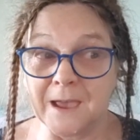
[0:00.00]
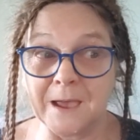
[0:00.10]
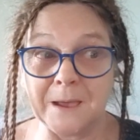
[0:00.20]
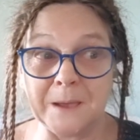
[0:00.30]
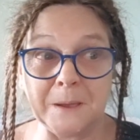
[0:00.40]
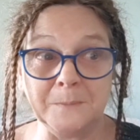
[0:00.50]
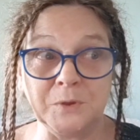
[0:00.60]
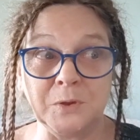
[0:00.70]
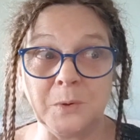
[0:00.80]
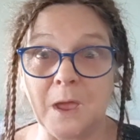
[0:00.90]
Um,
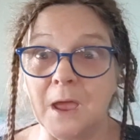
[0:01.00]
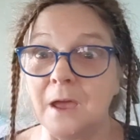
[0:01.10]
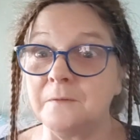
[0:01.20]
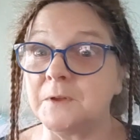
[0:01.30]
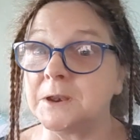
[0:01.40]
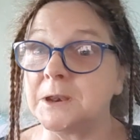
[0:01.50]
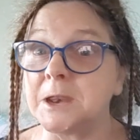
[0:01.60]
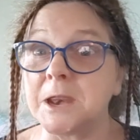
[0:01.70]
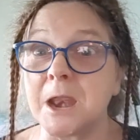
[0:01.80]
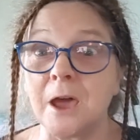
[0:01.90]
you have
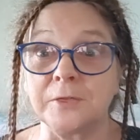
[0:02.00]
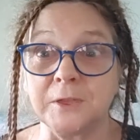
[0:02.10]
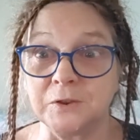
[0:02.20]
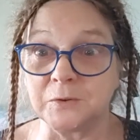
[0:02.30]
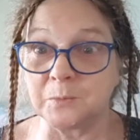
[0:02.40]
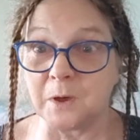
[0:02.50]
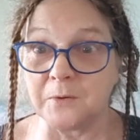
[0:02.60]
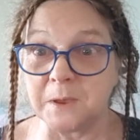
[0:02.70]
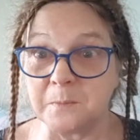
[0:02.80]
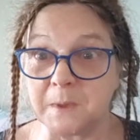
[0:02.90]
nothing to
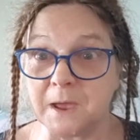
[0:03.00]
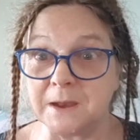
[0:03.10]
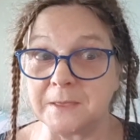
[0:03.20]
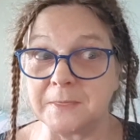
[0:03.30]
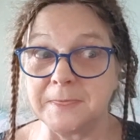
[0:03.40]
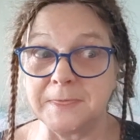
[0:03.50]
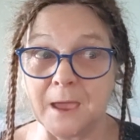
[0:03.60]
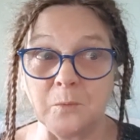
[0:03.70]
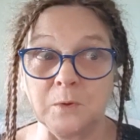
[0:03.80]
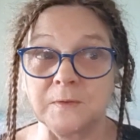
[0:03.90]
worry about.
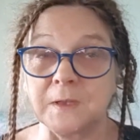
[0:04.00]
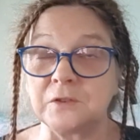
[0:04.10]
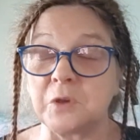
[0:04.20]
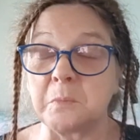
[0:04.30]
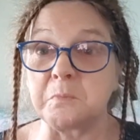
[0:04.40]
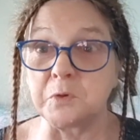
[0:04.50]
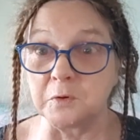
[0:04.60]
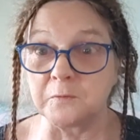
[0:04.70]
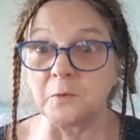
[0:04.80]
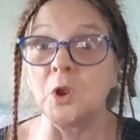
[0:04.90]
That was such a
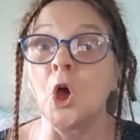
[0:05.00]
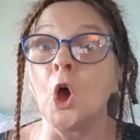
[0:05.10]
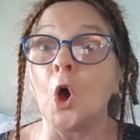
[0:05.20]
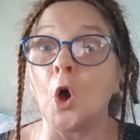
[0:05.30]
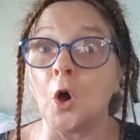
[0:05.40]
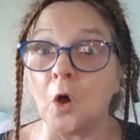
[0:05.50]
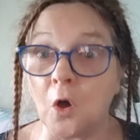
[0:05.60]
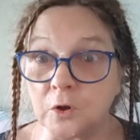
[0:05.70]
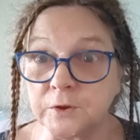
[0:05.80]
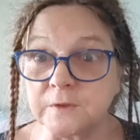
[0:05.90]
beautiful,
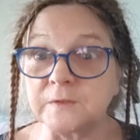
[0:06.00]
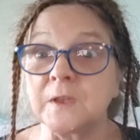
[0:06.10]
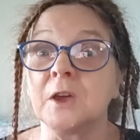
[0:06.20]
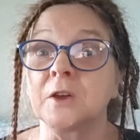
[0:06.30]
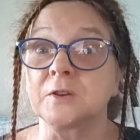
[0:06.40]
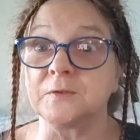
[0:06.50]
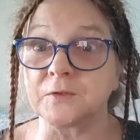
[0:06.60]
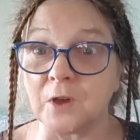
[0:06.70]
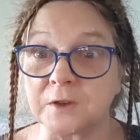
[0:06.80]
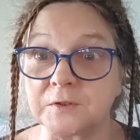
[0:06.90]
honest,
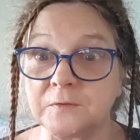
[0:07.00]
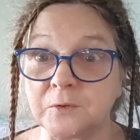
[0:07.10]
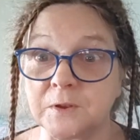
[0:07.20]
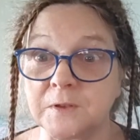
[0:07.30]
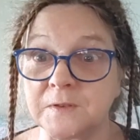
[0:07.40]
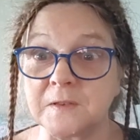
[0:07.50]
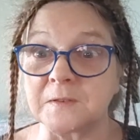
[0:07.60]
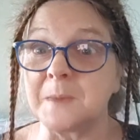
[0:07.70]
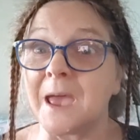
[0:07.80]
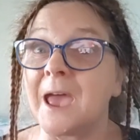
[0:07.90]
constructive criticism.